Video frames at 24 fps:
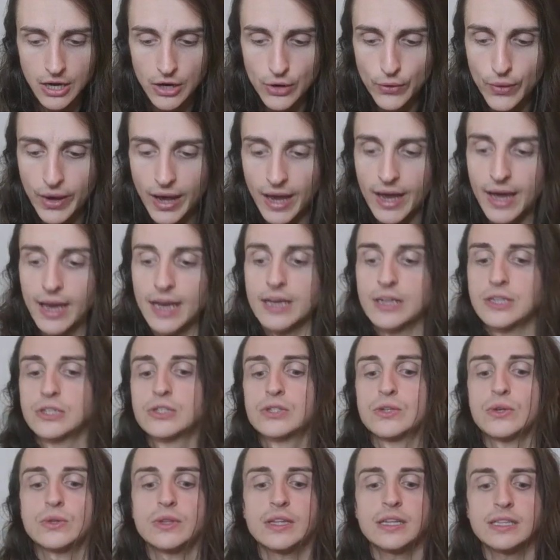Okay,
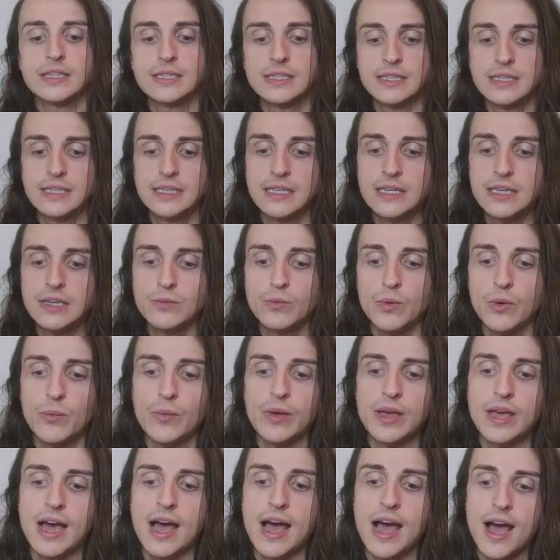so let's see what
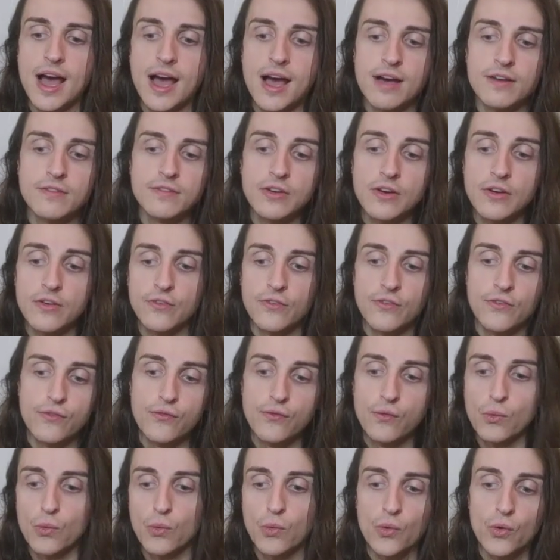we have
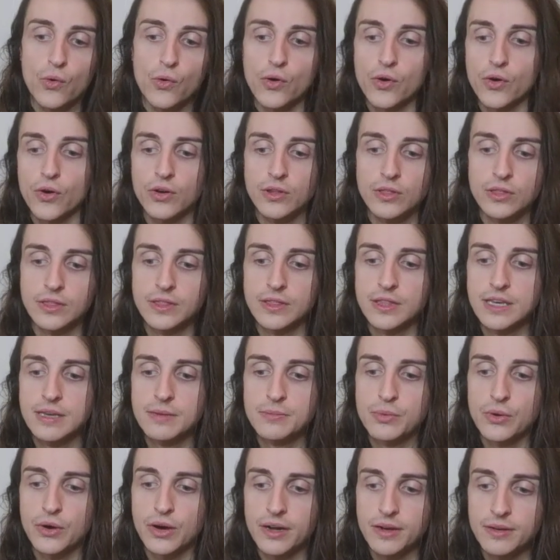for
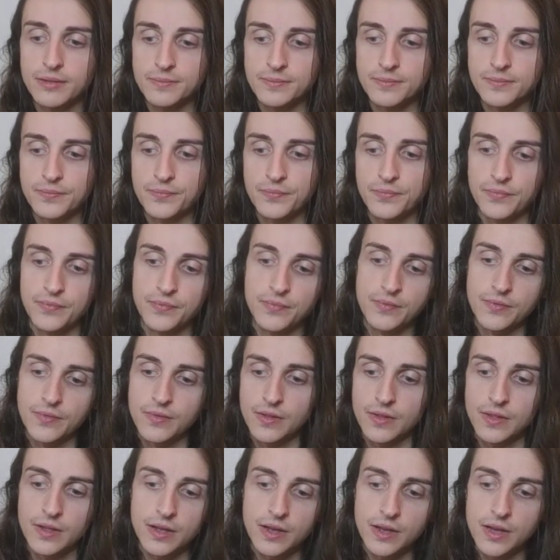Libra
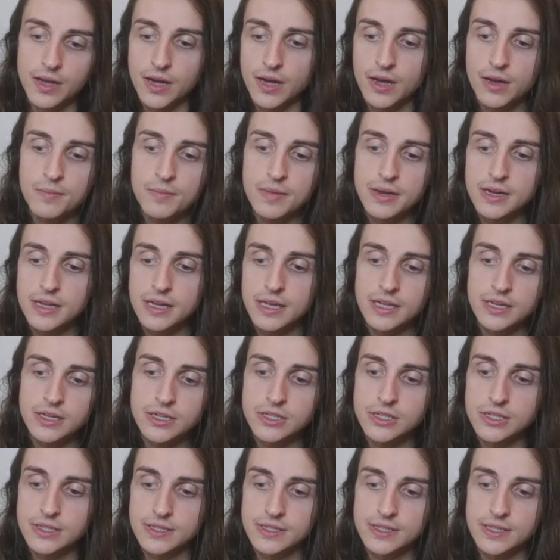coming
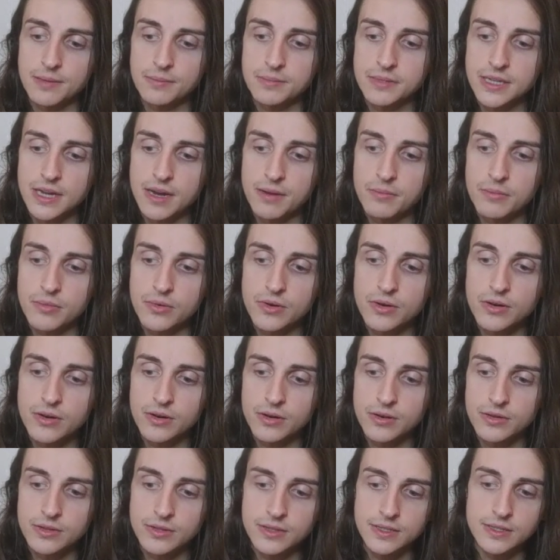into
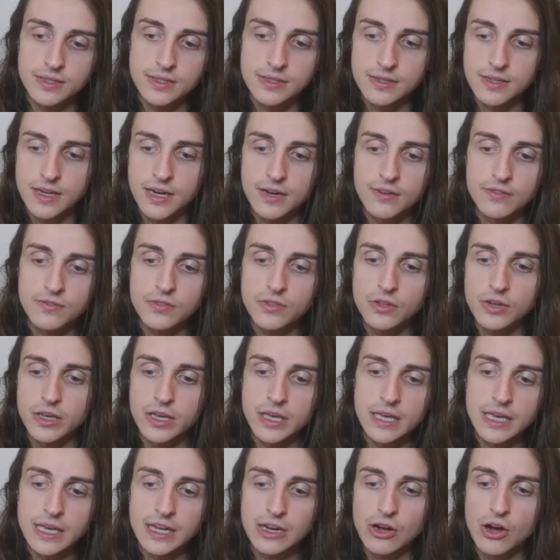September. This is kind of
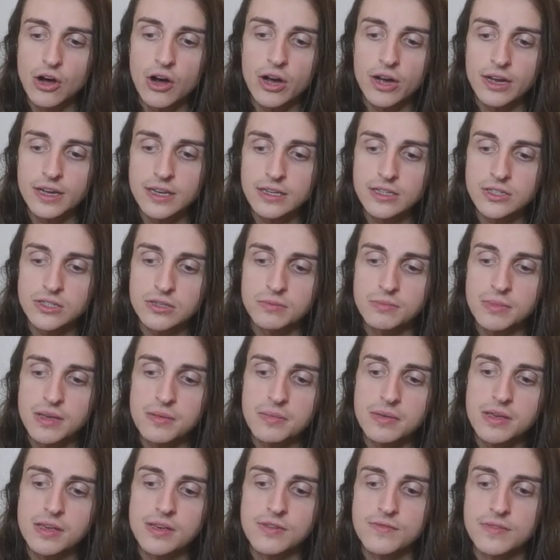looking at August,
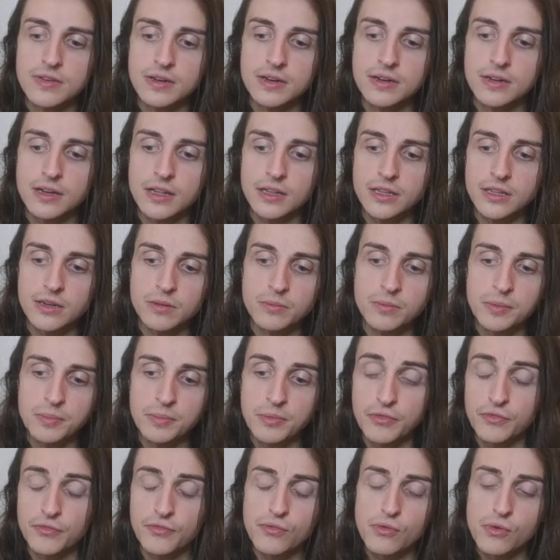maybe even a little bit
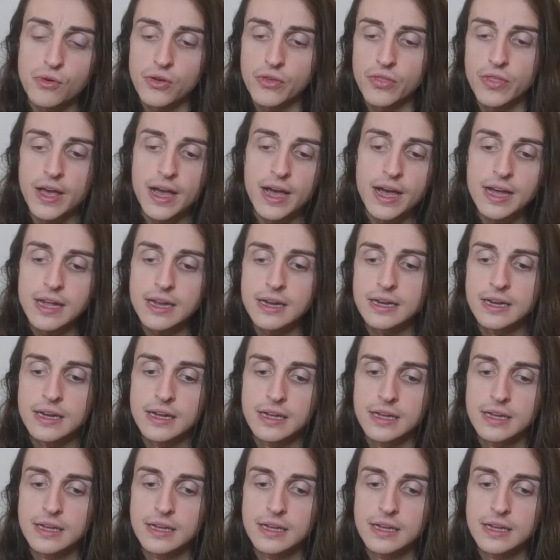before that.